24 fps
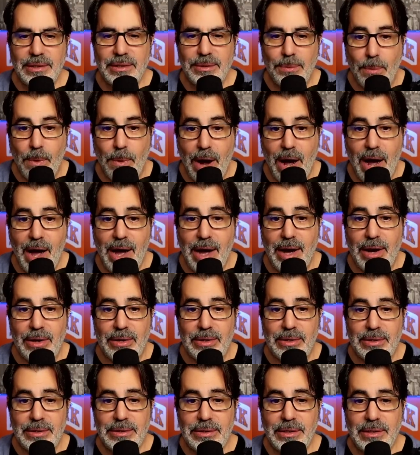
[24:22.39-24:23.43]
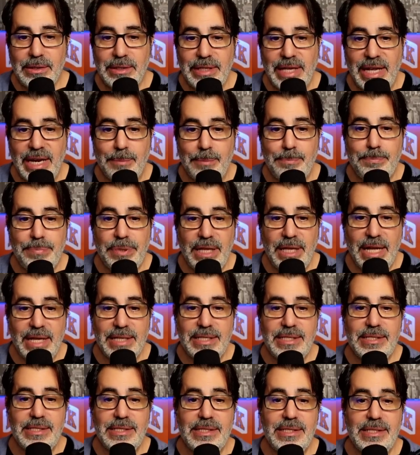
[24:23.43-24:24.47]
Wow. At a plus
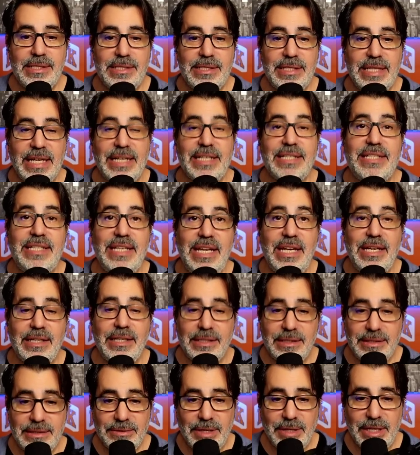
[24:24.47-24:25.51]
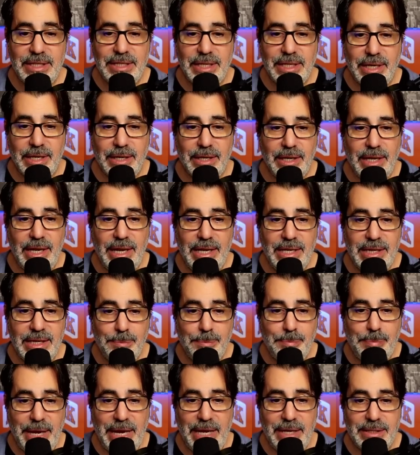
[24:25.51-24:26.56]
16 right there in the
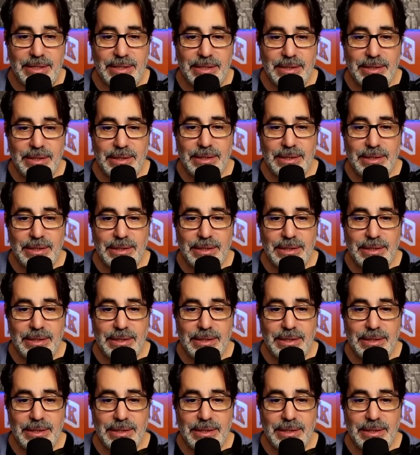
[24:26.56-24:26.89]
paint.